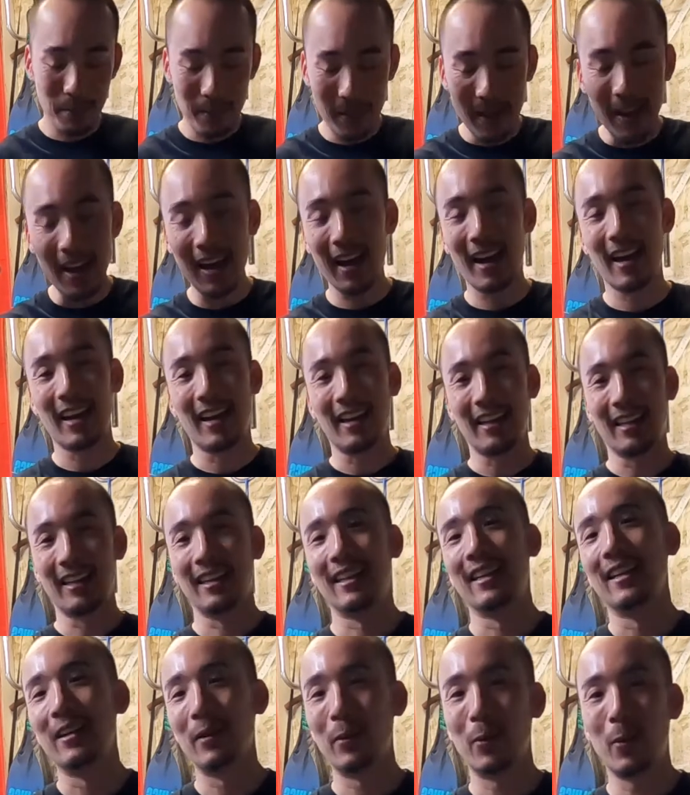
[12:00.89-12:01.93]
man,
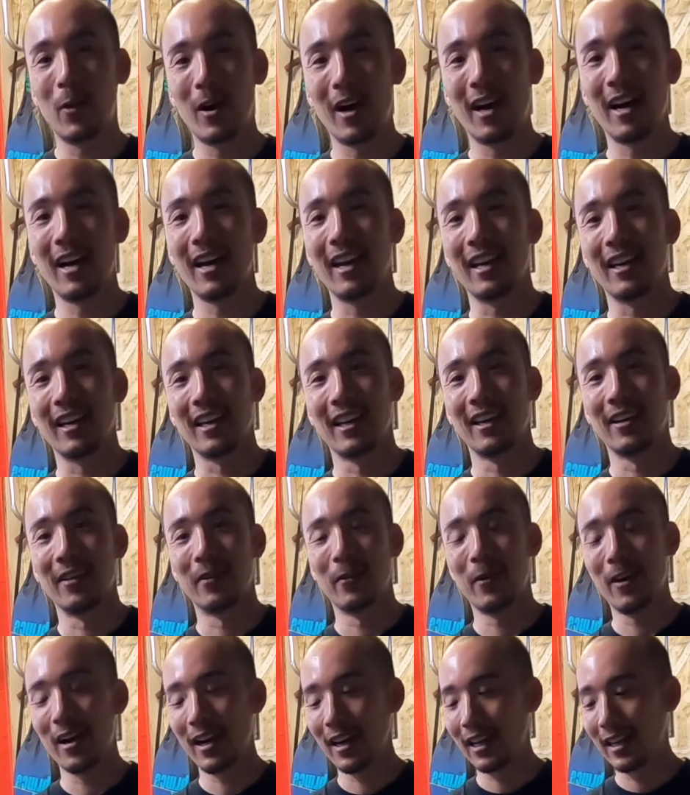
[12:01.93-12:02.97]
why?
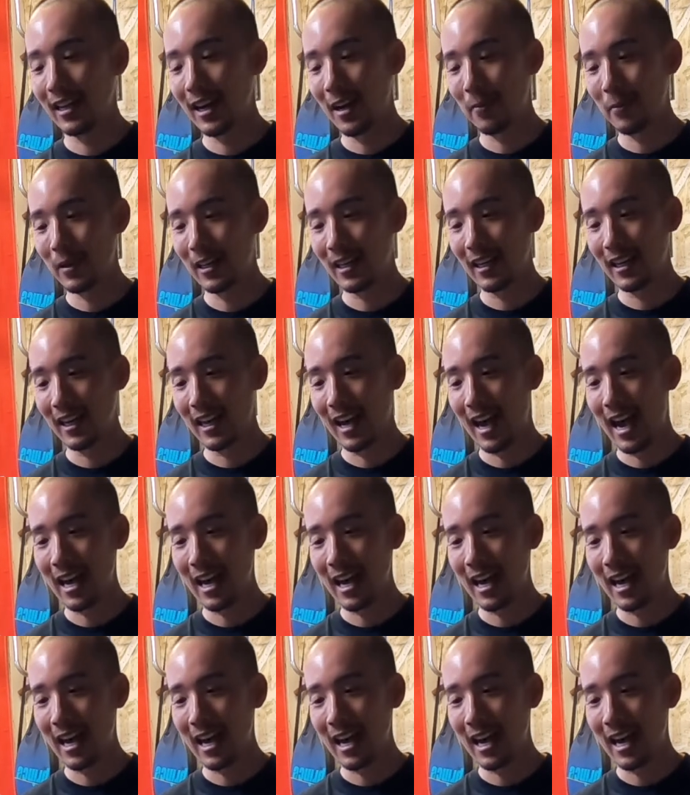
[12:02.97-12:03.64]
I mean,